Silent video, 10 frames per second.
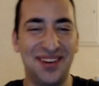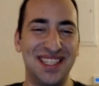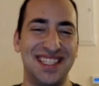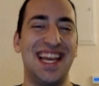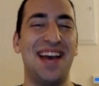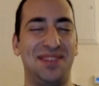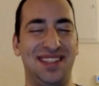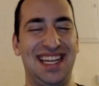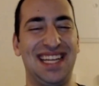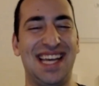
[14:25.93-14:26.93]
How does
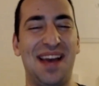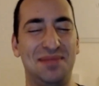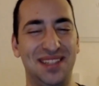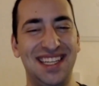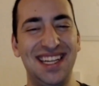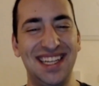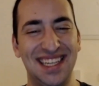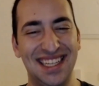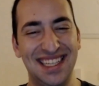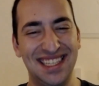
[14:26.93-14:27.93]
that
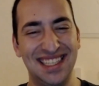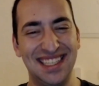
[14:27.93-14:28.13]
happen?